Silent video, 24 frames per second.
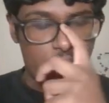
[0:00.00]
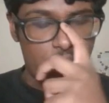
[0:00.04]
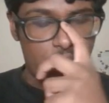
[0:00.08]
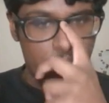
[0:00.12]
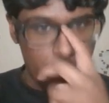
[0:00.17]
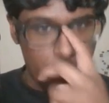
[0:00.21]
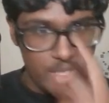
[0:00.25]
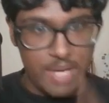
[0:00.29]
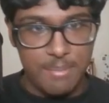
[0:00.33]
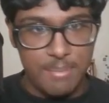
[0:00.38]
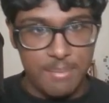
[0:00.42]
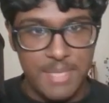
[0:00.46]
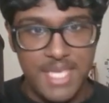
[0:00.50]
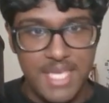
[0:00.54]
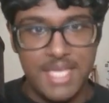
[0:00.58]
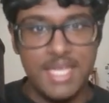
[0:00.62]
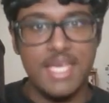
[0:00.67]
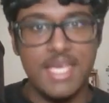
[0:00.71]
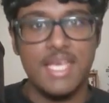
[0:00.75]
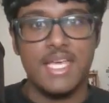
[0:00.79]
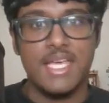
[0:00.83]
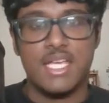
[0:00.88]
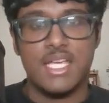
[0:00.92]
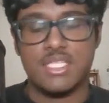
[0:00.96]
And what I mean
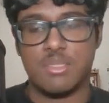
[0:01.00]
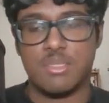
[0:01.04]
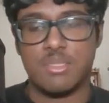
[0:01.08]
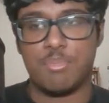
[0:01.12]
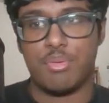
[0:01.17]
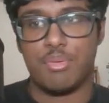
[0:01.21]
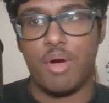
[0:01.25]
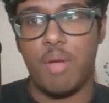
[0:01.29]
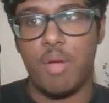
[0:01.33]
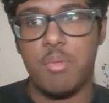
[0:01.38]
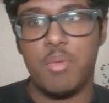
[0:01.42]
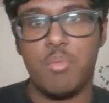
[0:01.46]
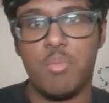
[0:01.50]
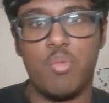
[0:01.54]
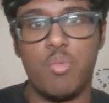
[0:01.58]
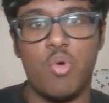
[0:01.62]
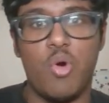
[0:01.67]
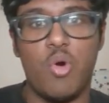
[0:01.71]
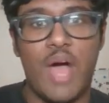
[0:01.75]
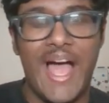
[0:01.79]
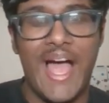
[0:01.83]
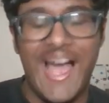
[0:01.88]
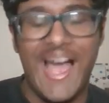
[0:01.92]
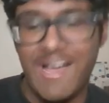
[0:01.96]
is a problem
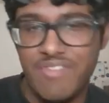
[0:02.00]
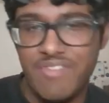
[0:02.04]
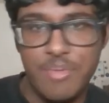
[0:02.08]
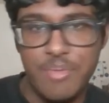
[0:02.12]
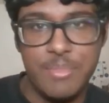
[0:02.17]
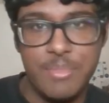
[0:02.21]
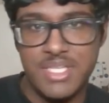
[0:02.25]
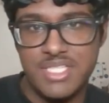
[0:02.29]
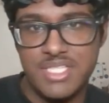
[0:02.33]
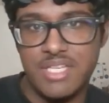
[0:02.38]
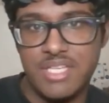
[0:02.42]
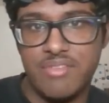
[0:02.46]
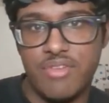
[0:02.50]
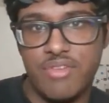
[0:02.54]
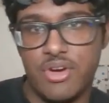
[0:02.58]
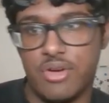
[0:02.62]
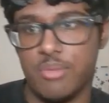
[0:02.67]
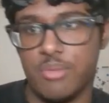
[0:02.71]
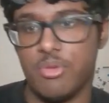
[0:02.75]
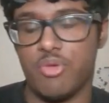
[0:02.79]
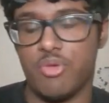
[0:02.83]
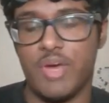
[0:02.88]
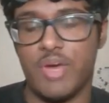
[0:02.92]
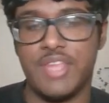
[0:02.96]
will have a missing
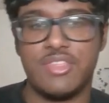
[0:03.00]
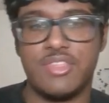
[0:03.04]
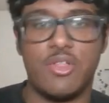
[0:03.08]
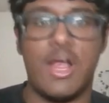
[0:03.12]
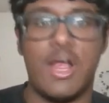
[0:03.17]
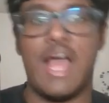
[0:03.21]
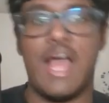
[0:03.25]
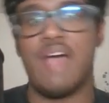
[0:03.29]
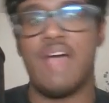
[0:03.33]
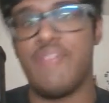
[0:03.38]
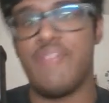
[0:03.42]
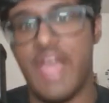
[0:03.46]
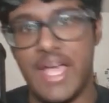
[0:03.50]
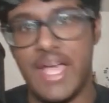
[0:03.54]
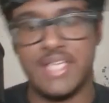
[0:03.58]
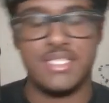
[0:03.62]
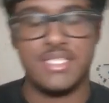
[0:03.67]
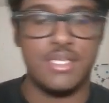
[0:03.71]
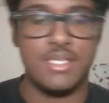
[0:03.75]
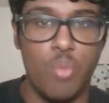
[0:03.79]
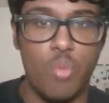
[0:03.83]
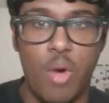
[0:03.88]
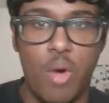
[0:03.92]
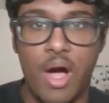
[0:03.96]
variable, right? They'll have X
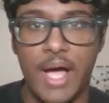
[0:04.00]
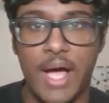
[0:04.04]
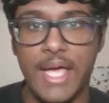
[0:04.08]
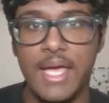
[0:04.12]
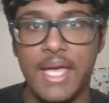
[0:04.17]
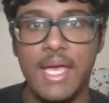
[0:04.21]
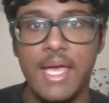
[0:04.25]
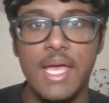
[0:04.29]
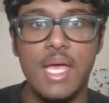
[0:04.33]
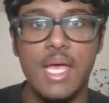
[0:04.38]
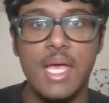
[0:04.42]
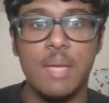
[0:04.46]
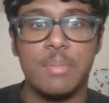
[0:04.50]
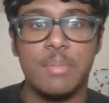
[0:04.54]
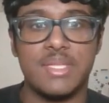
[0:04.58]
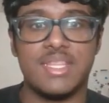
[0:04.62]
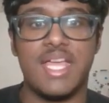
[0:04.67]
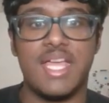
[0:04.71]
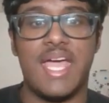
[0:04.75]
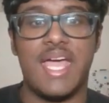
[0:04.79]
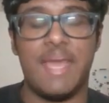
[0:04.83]
and Y, but the